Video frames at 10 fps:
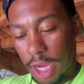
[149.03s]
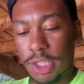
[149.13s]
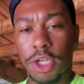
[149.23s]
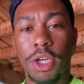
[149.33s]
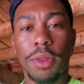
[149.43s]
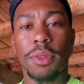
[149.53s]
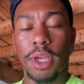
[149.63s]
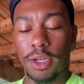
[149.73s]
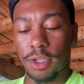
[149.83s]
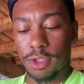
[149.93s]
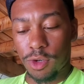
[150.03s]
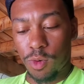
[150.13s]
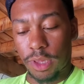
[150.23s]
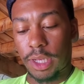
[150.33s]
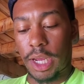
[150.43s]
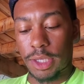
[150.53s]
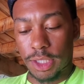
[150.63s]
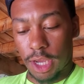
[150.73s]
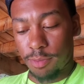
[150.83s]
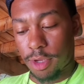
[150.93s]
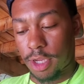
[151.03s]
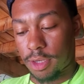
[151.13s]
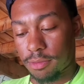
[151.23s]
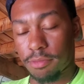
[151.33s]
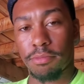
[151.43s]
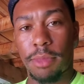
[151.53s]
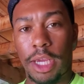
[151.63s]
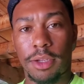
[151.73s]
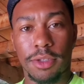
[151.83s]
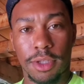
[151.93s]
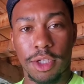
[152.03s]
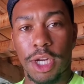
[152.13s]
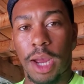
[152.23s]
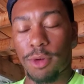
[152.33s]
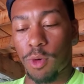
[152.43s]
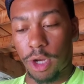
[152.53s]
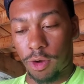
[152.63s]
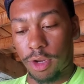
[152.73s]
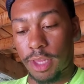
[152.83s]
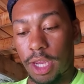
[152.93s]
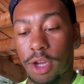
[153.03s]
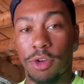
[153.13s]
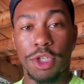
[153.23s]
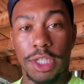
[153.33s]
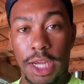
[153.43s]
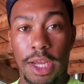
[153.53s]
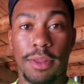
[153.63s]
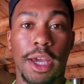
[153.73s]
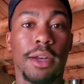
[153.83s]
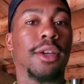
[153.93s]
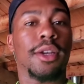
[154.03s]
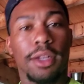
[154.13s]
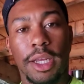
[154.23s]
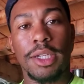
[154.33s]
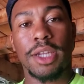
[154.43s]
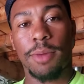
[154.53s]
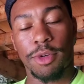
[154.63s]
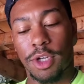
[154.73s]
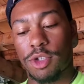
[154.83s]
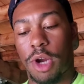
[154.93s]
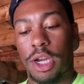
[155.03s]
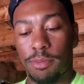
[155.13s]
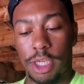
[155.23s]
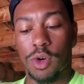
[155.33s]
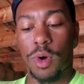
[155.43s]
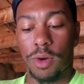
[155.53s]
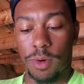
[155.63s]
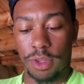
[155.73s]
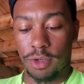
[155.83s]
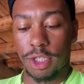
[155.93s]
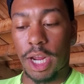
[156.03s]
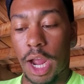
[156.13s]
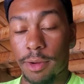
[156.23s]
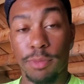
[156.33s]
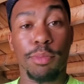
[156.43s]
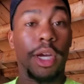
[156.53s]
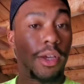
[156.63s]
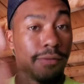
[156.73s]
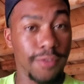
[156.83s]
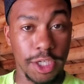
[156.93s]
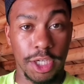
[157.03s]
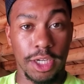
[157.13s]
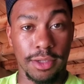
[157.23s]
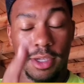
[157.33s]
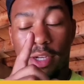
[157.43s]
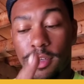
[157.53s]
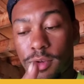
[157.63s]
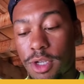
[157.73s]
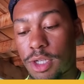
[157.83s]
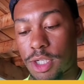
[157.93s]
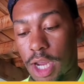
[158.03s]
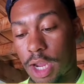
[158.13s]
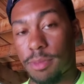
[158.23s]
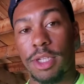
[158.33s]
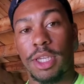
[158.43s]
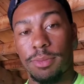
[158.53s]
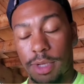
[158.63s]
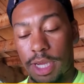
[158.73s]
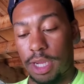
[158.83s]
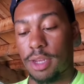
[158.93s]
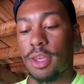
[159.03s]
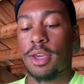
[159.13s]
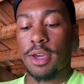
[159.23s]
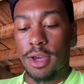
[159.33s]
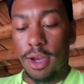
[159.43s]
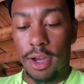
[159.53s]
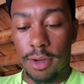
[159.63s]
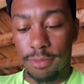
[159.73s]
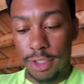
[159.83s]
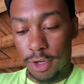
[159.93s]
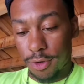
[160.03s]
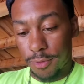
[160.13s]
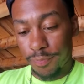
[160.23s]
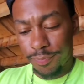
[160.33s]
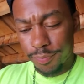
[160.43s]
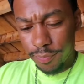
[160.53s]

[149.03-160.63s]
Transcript: has a good thing to do with landscaping and makes the job quicker and they understand that landscapers are trying to be quick with their jobs but efficient and do a good job to get paid. Um, so